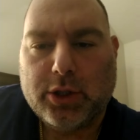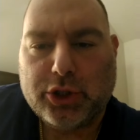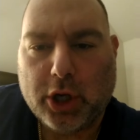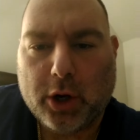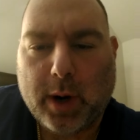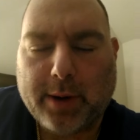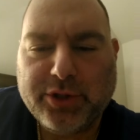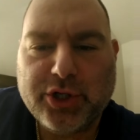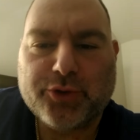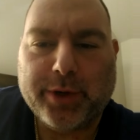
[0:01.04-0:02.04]
So I
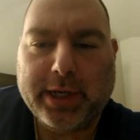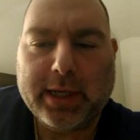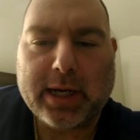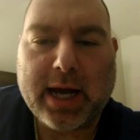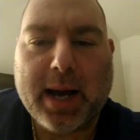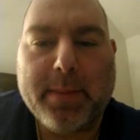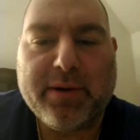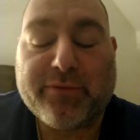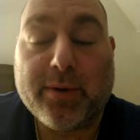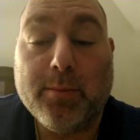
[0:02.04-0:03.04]
was just reading a
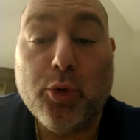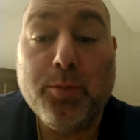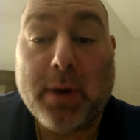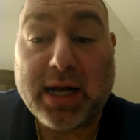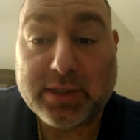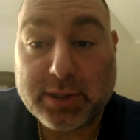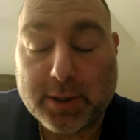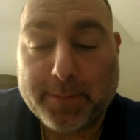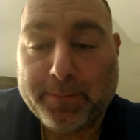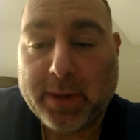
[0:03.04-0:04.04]
comment from Moon
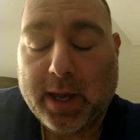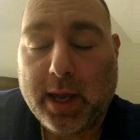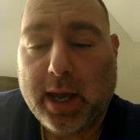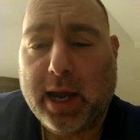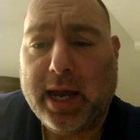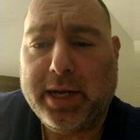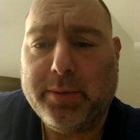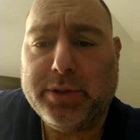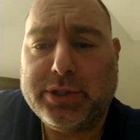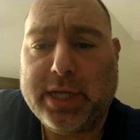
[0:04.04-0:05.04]
Monster, and
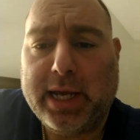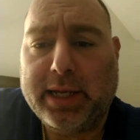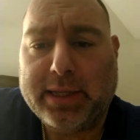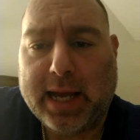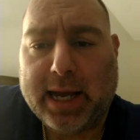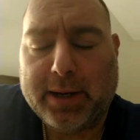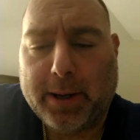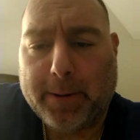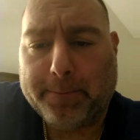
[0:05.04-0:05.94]
he was saying that